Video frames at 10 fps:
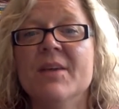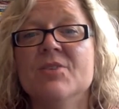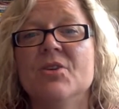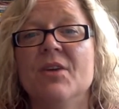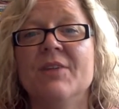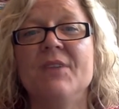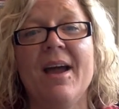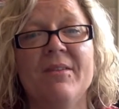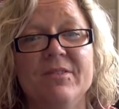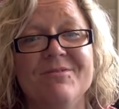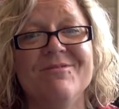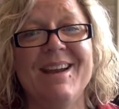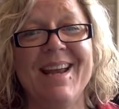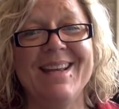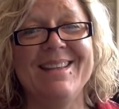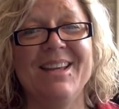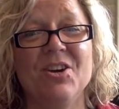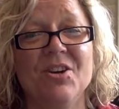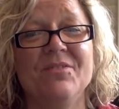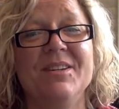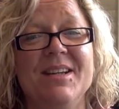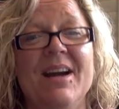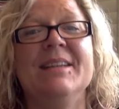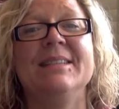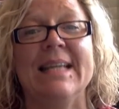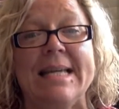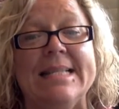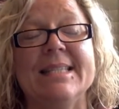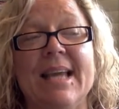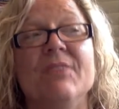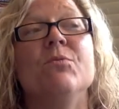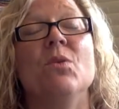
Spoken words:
So if you haven't read the COVID-19 Safe